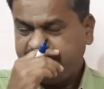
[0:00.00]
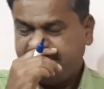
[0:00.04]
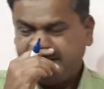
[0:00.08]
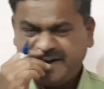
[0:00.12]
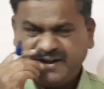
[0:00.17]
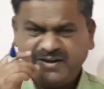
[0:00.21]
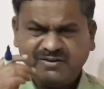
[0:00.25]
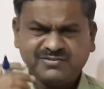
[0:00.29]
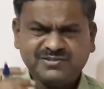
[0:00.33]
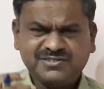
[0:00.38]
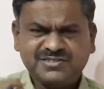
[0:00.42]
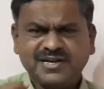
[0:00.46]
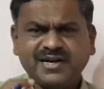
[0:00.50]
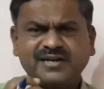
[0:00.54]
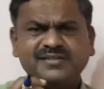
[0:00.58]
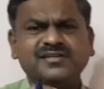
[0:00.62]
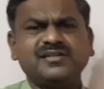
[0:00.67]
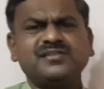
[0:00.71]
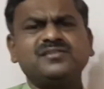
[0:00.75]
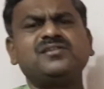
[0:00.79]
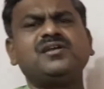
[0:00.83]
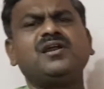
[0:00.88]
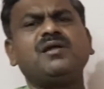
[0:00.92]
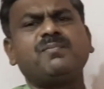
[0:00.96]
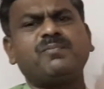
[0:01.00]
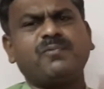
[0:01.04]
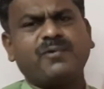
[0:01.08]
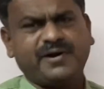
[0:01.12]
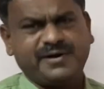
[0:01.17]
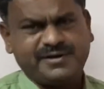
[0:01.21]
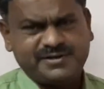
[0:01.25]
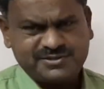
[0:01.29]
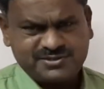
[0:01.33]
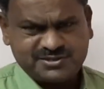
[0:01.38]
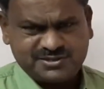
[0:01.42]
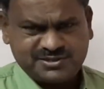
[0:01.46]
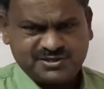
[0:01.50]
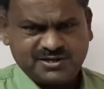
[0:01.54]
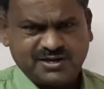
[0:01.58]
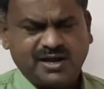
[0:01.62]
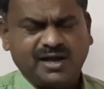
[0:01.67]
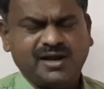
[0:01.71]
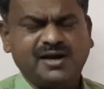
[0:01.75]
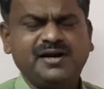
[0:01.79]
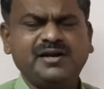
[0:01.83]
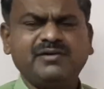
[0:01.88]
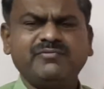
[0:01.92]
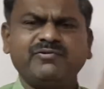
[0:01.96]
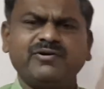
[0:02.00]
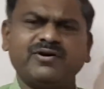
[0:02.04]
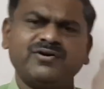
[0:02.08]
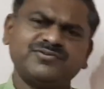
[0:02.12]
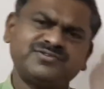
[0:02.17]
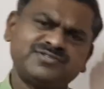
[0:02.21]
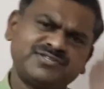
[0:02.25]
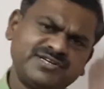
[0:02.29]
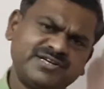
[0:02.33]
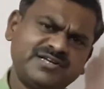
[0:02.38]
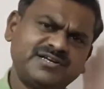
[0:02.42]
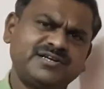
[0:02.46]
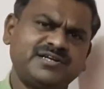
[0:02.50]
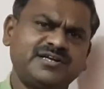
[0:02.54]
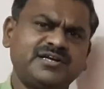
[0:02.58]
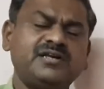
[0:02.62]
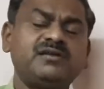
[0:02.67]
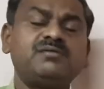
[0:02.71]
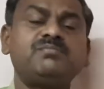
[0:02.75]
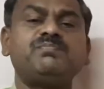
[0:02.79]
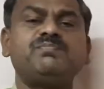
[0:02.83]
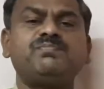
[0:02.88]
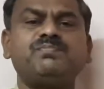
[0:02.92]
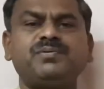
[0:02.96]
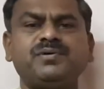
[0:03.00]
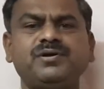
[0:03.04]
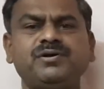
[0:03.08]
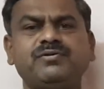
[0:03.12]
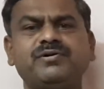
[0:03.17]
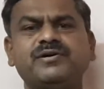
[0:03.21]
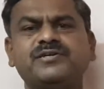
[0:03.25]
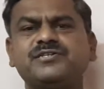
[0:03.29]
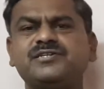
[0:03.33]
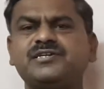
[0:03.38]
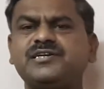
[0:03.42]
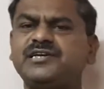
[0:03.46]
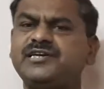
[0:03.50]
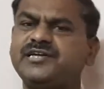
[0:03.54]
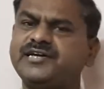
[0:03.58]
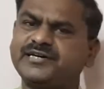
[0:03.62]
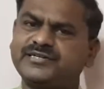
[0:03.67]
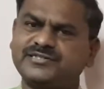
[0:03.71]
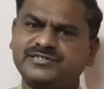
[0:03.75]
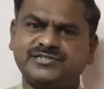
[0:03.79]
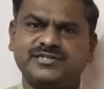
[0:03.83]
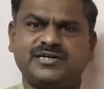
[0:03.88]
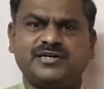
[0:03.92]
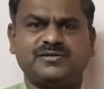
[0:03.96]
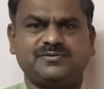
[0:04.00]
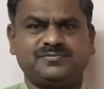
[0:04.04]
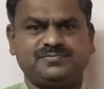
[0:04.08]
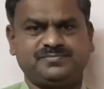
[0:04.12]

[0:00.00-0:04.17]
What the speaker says: Now these are the 3 points already we have seen in previous lecture.